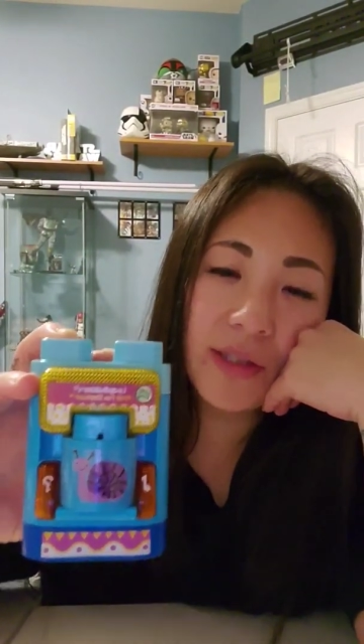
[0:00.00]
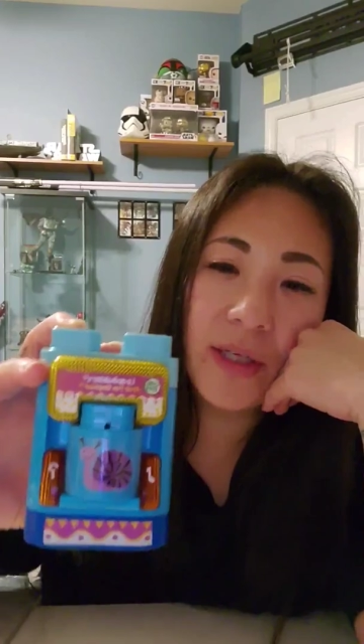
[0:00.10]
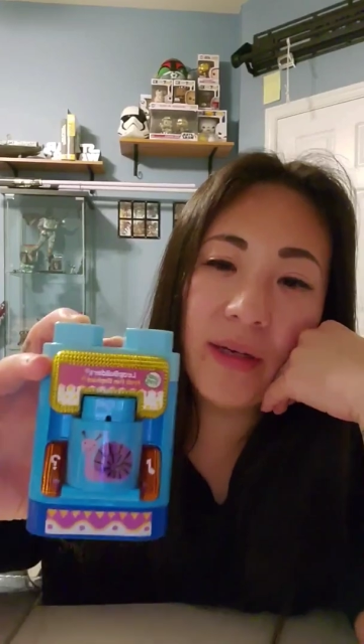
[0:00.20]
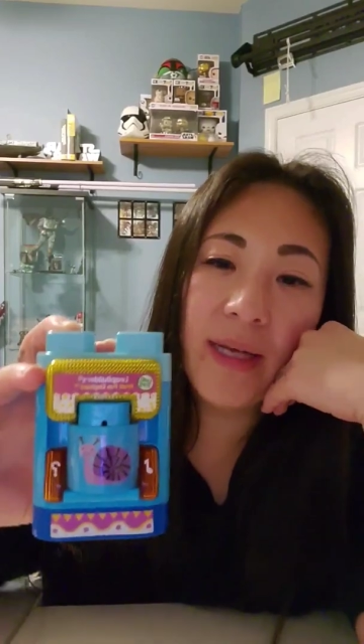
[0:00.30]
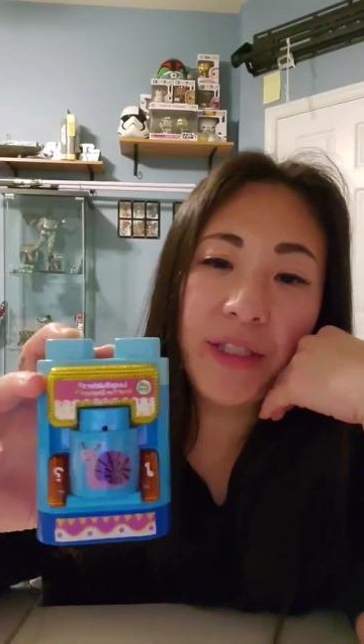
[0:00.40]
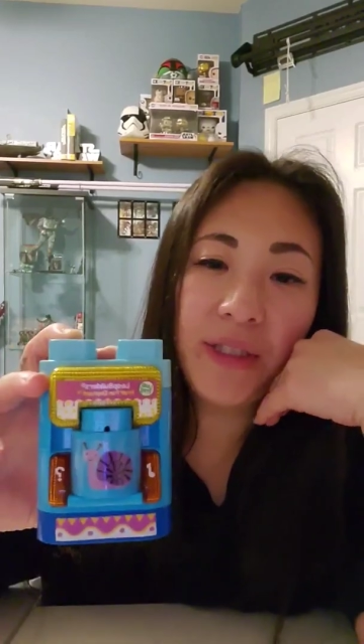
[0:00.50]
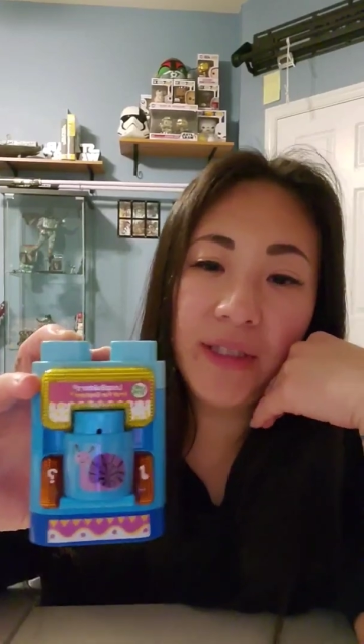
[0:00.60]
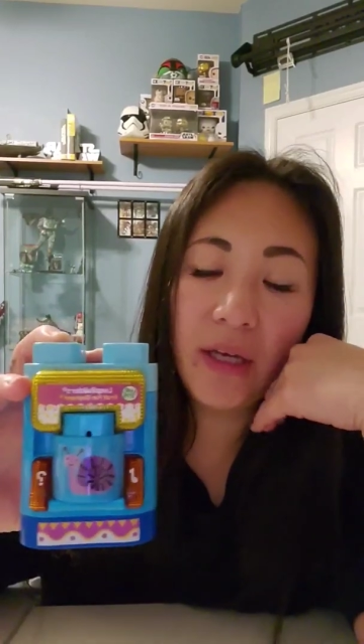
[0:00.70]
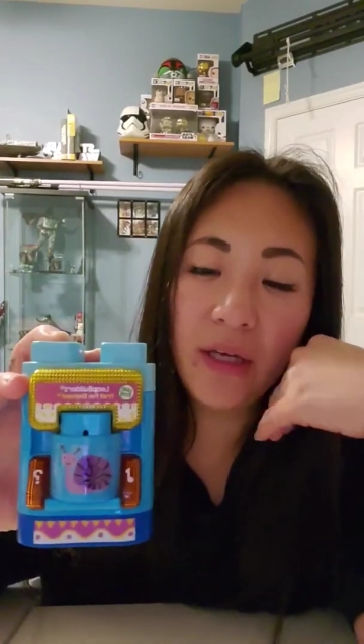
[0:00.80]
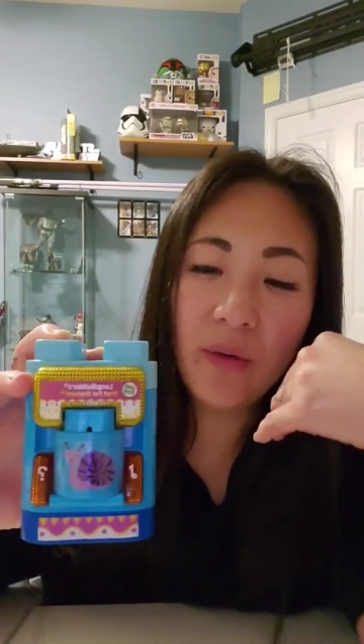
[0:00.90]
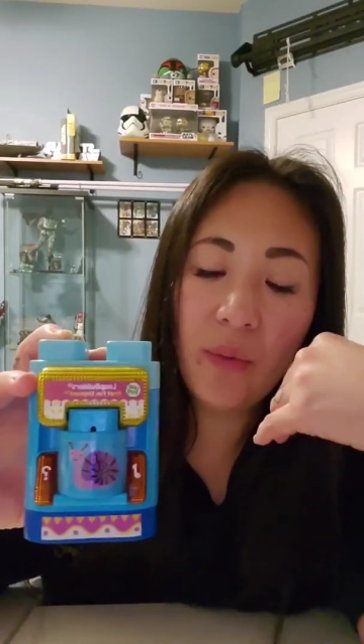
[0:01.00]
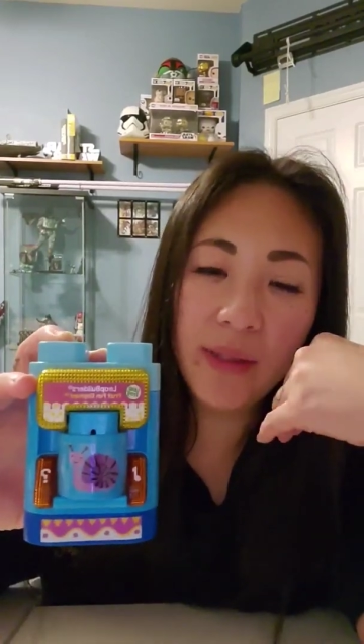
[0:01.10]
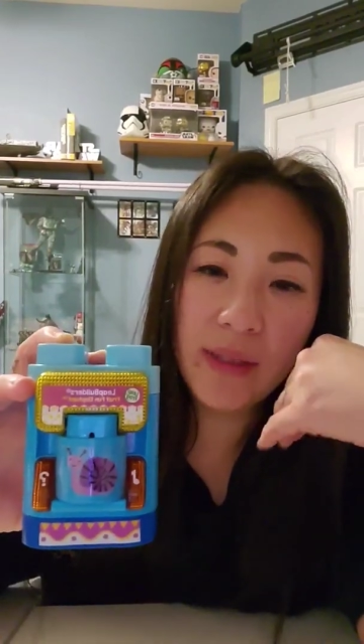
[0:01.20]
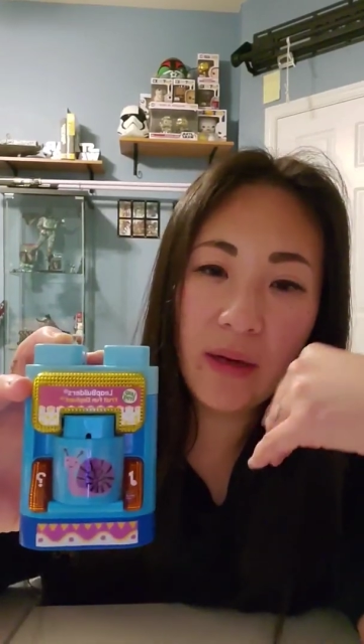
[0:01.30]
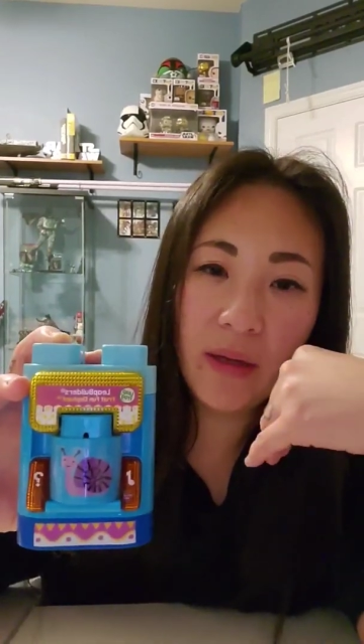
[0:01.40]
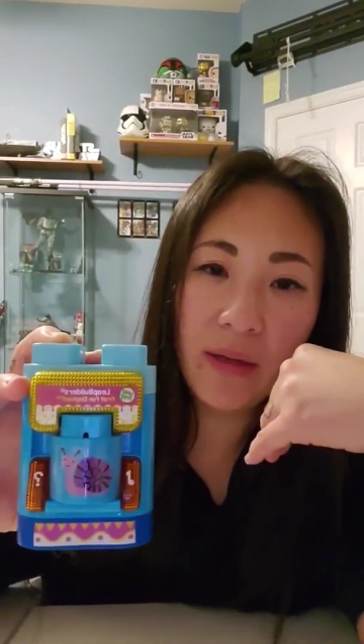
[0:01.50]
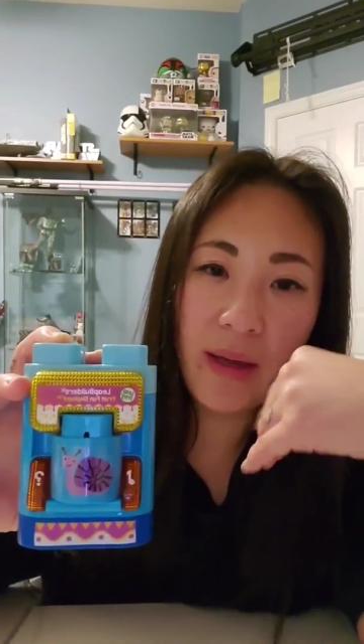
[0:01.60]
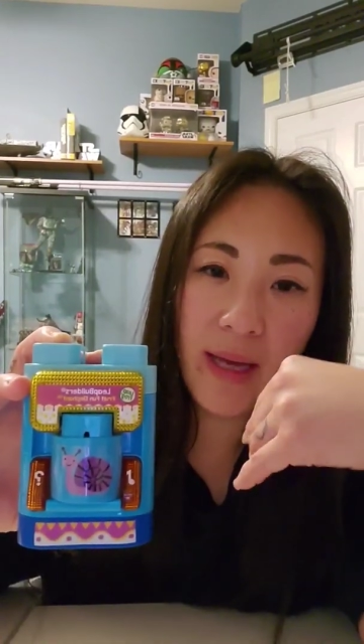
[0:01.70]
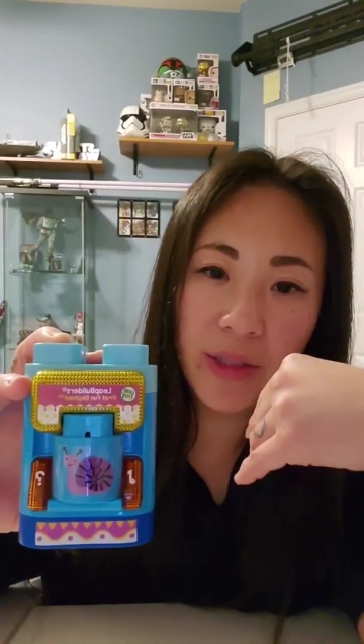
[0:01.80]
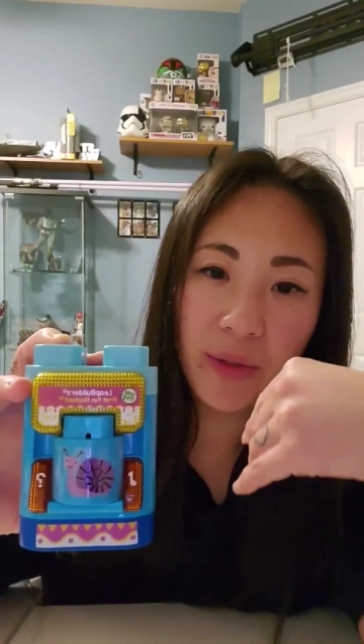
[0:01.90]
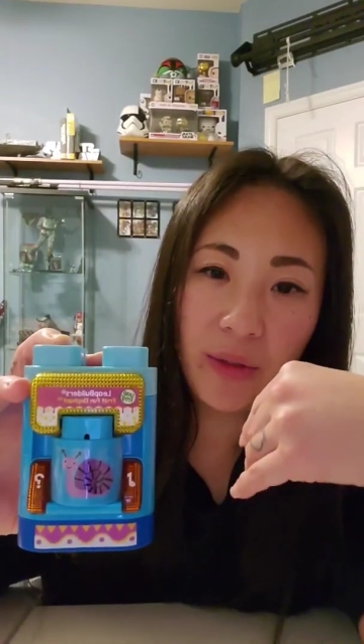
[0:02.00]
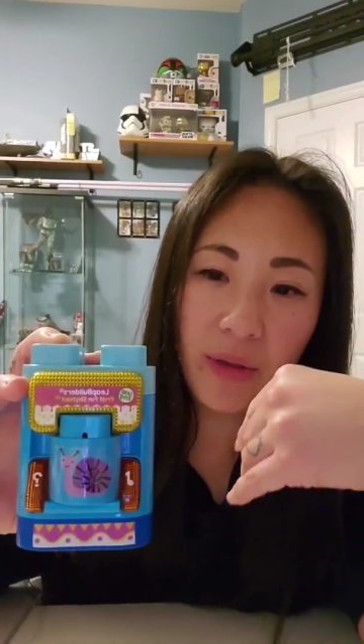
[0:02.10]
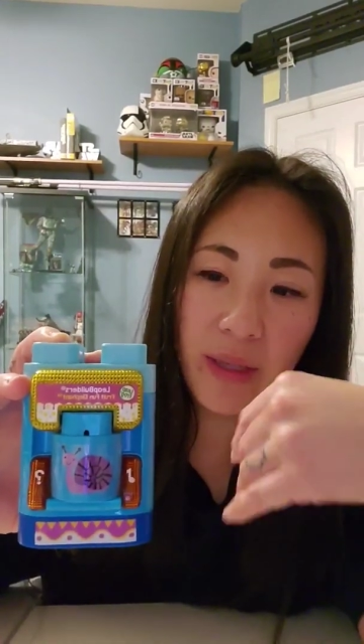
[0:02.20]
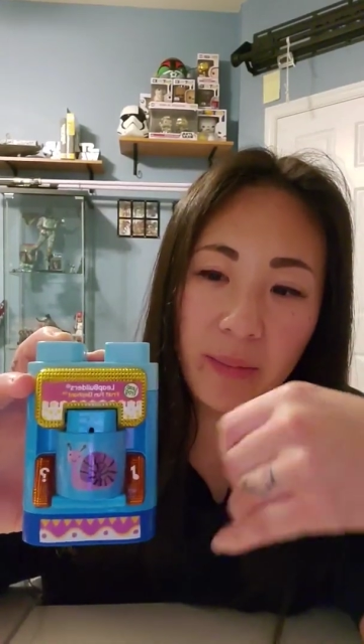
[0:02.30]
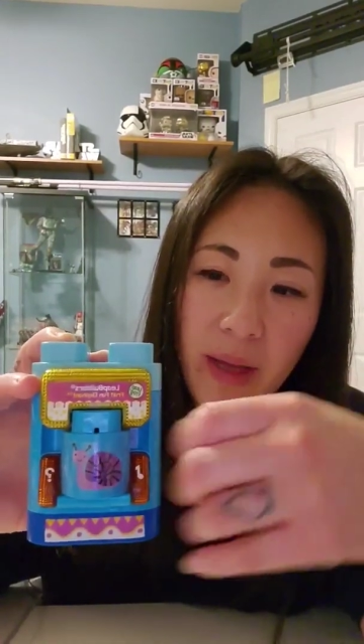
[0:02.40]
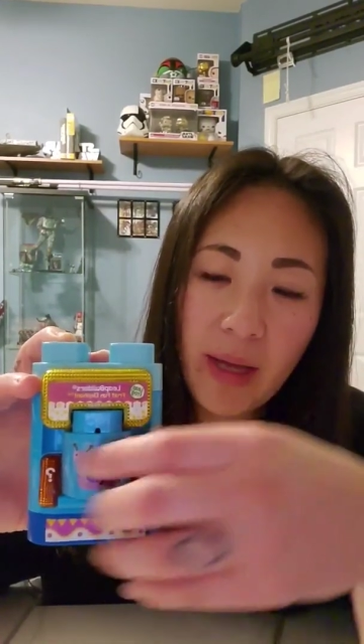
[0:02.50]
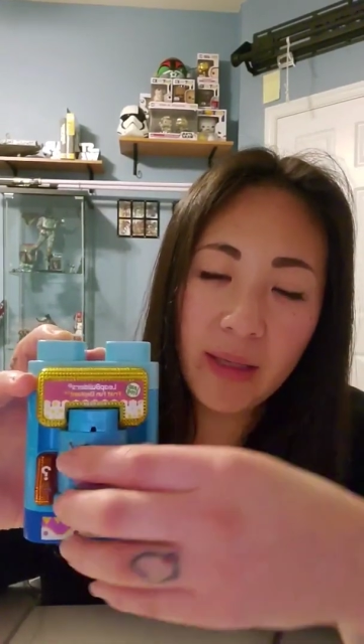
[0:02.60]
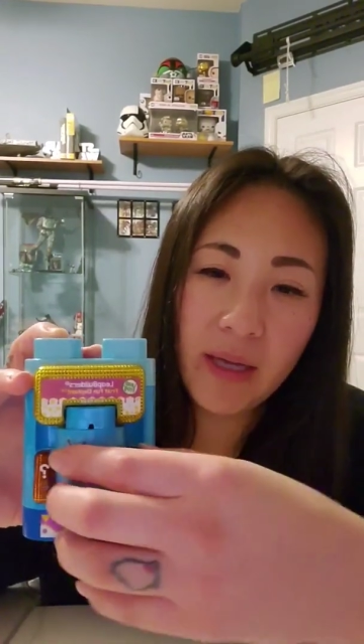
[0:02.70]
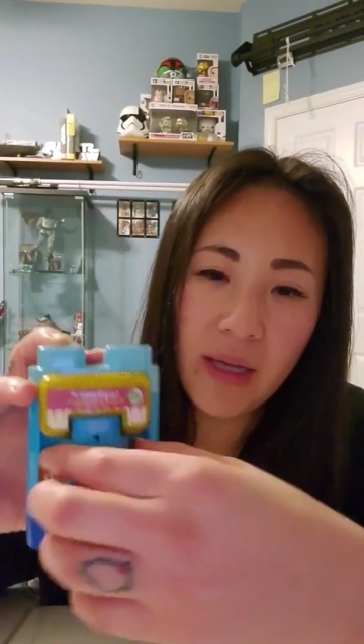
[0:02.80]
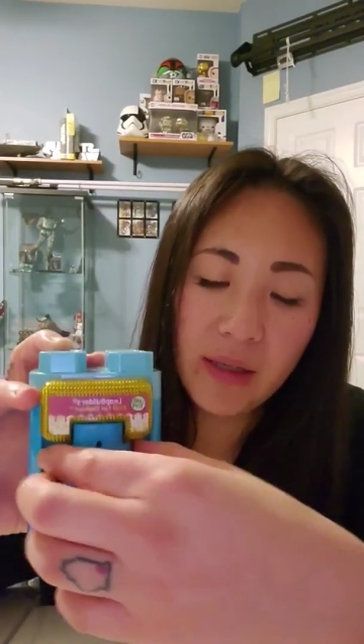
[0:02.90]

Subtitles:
So it'll actually tell you what's on the actual learning block.